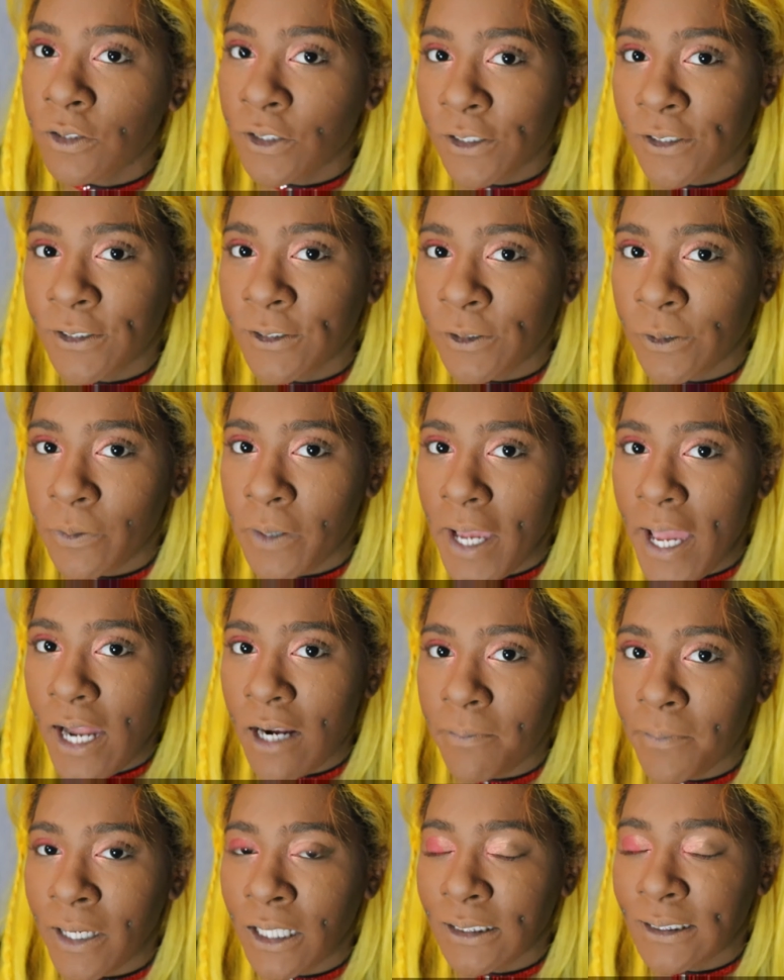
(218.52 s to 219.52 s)
are the two
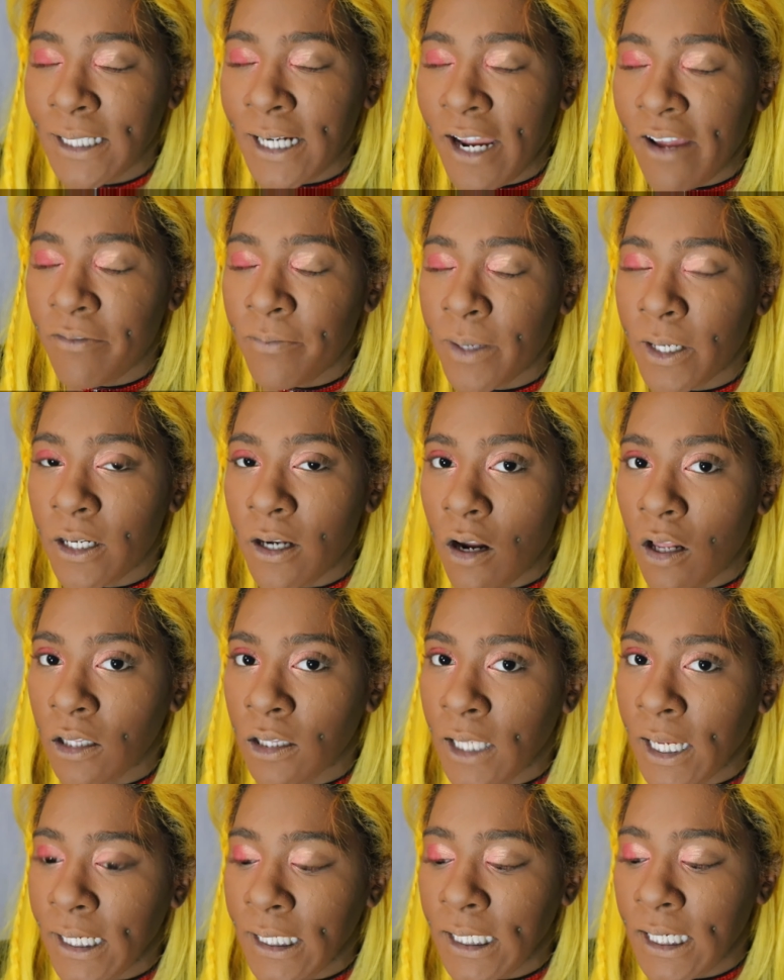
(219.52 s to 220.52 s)
animes that I've been
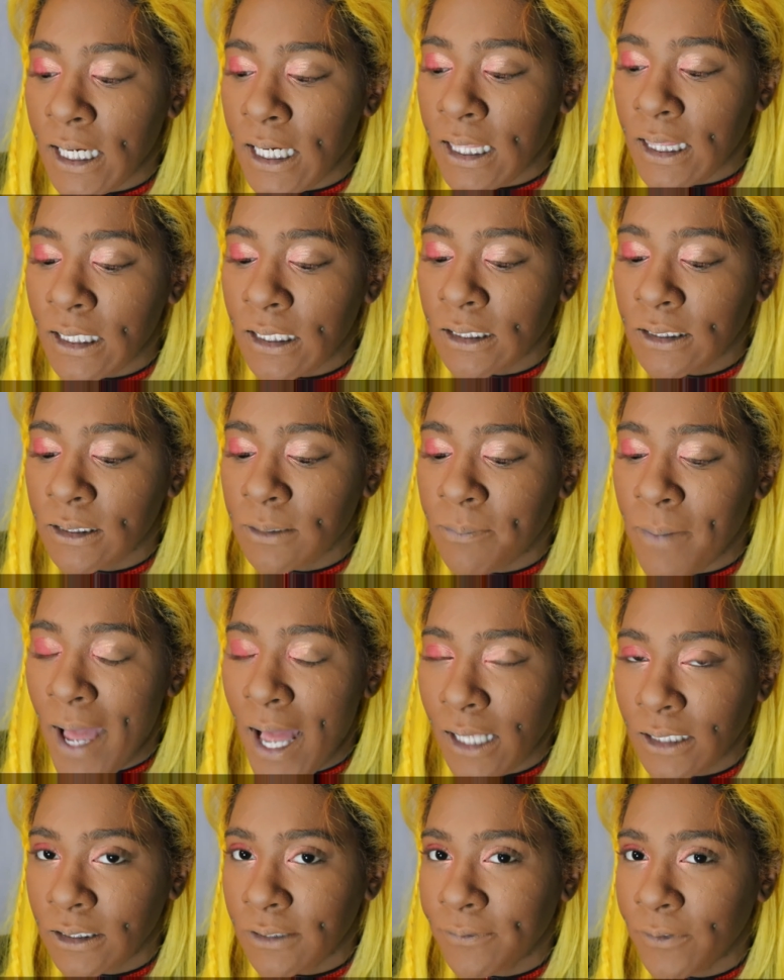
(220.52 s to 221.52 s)
liking this
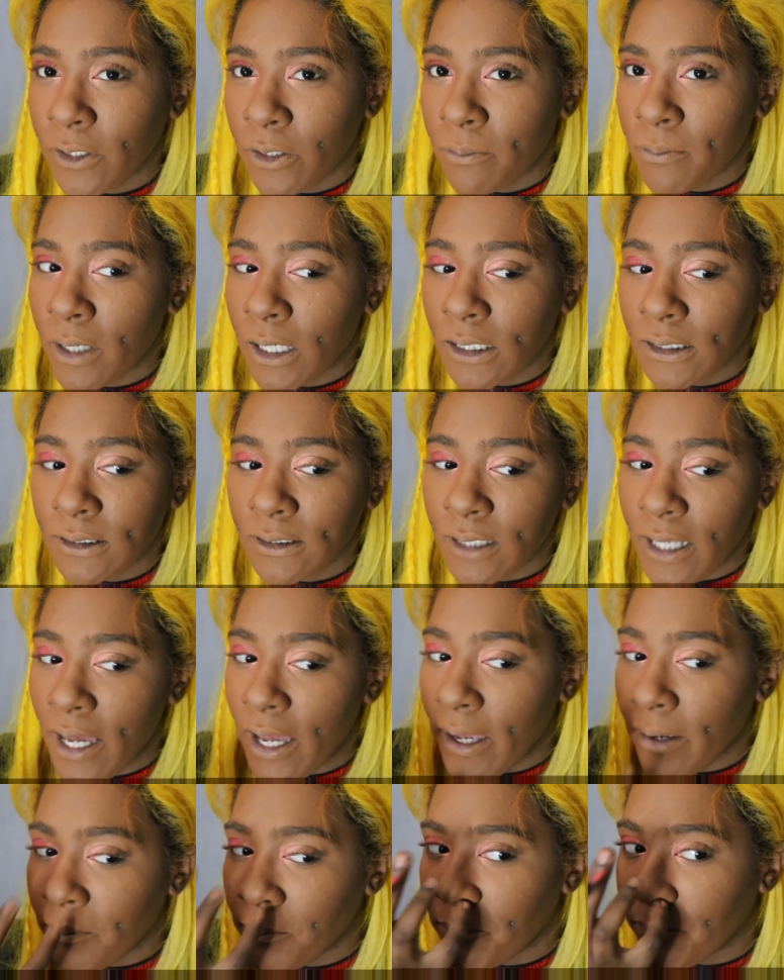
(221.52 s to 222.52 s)
past few months.
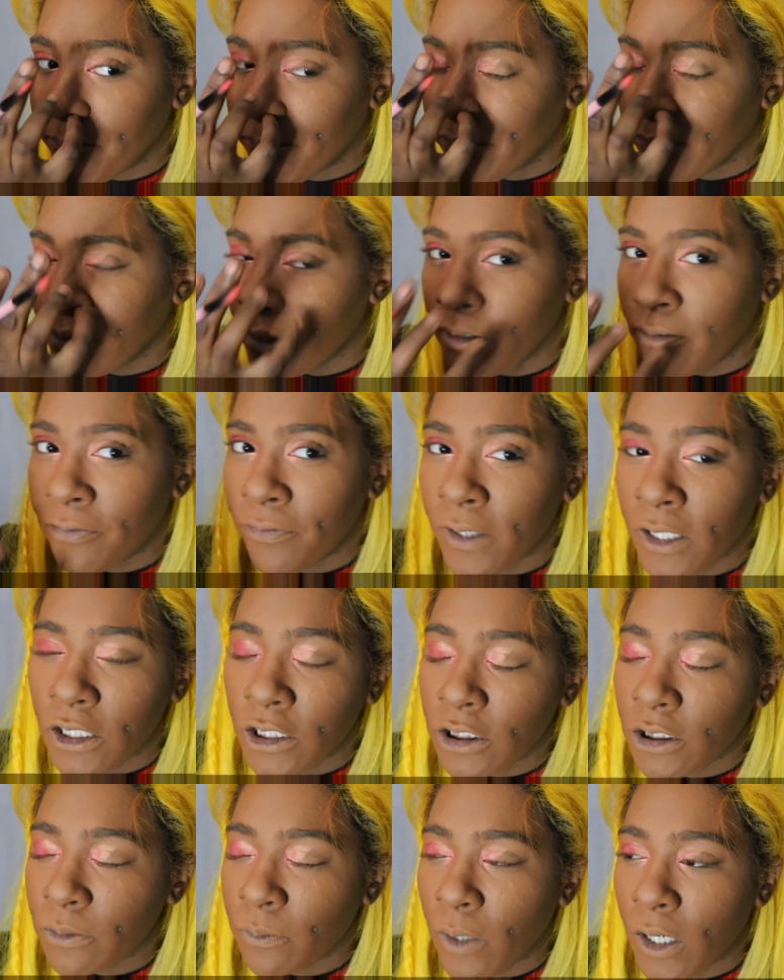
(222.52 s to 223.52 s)
I'm
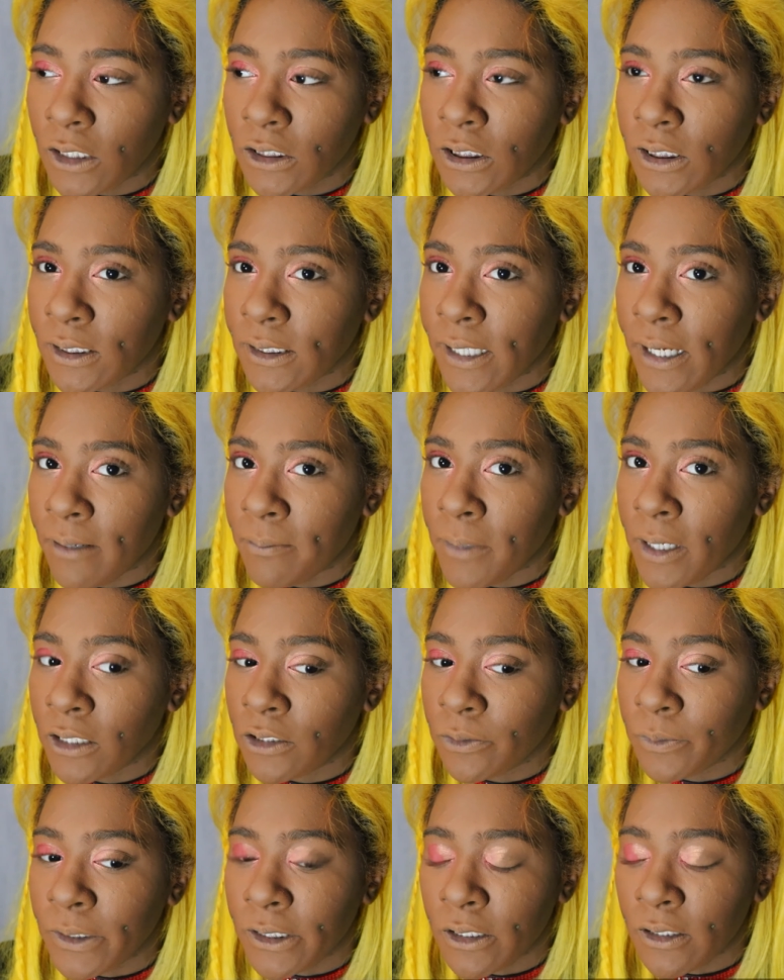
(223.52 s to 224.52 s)
finished watching Dead
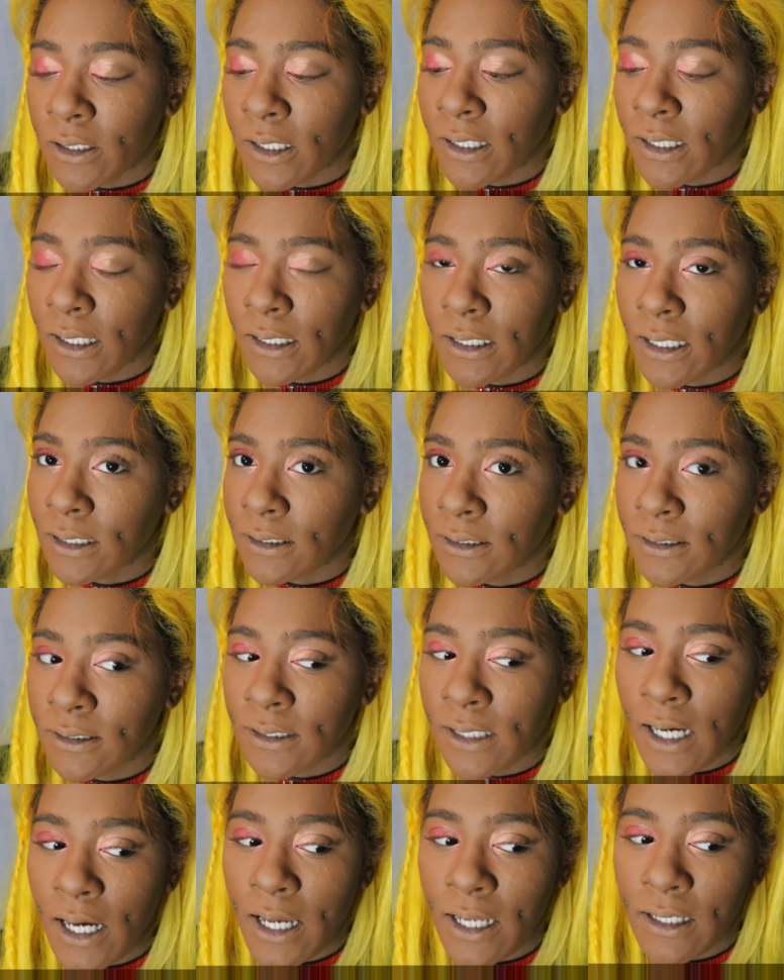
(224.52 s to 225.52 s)
Man's Wonderland, like that's
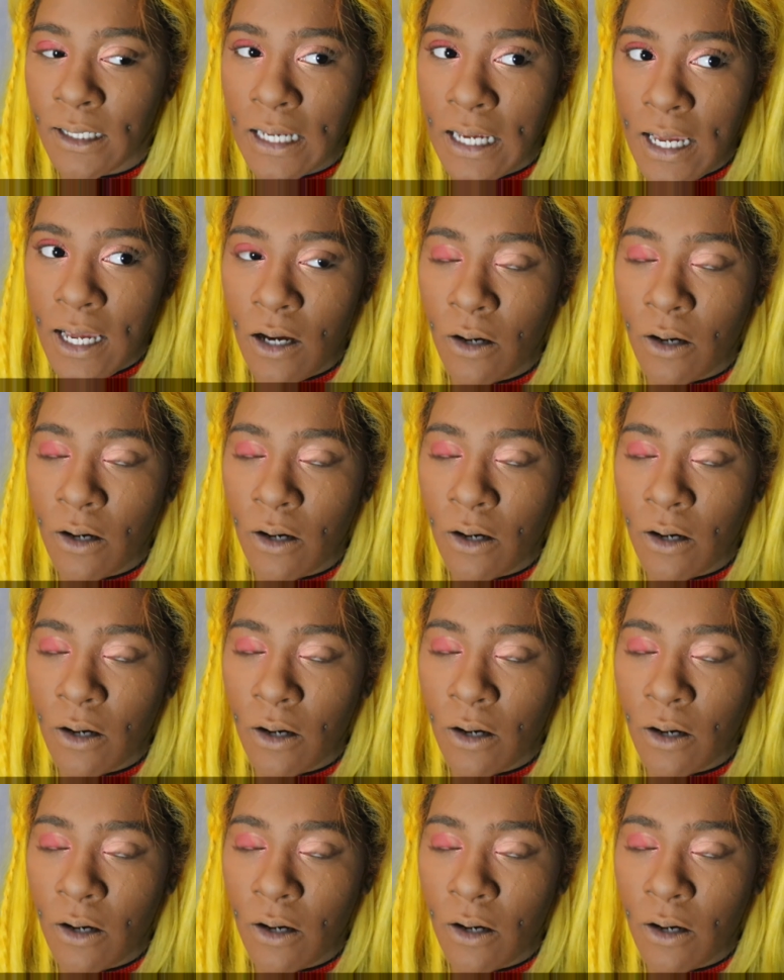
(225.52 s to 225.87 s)
done.